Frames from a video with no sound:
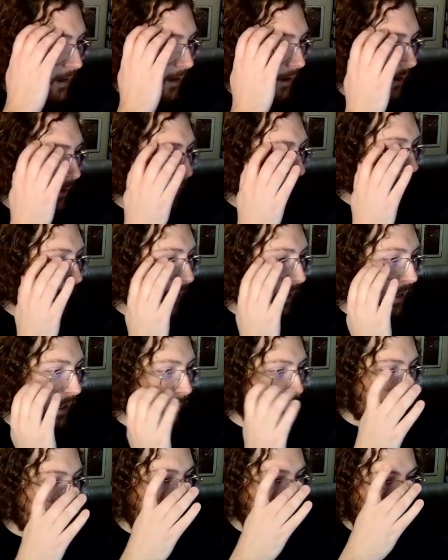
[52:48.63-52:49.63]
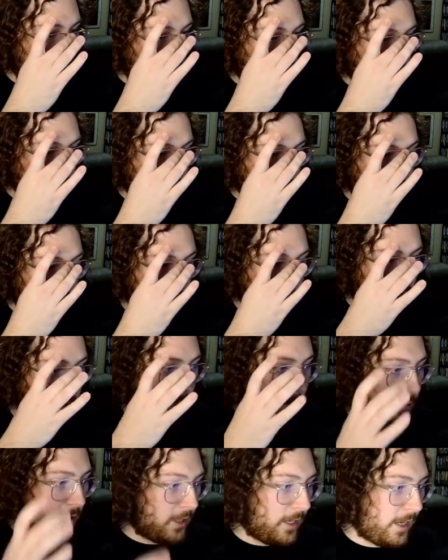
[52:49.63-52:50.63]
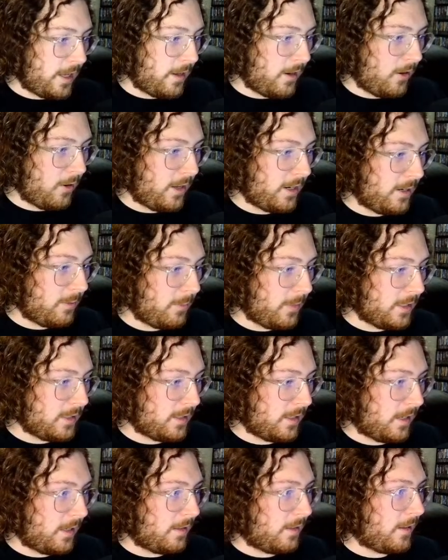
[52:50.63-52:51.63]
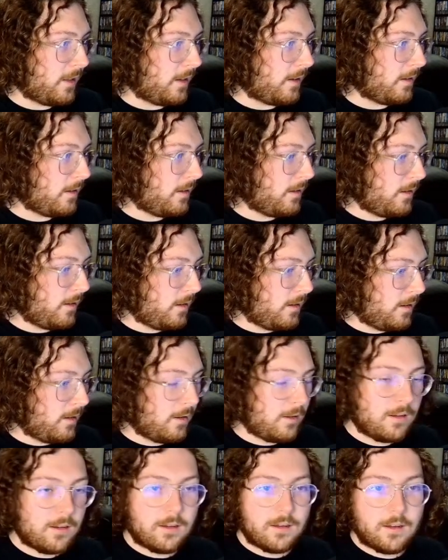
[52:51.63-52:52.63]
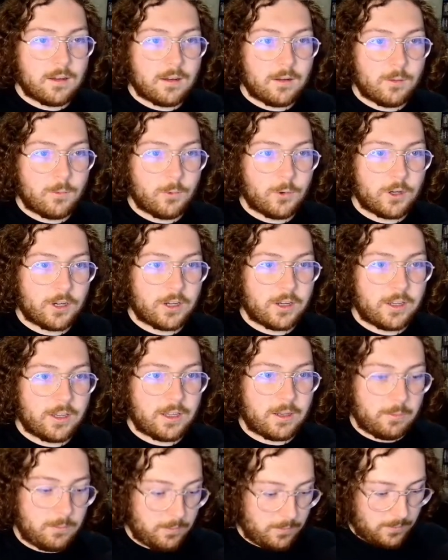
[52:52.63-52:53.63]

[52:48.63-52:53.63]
Oh, I gotta keep up with the Instagram chat. Oh, I didn't miss anything. We're good.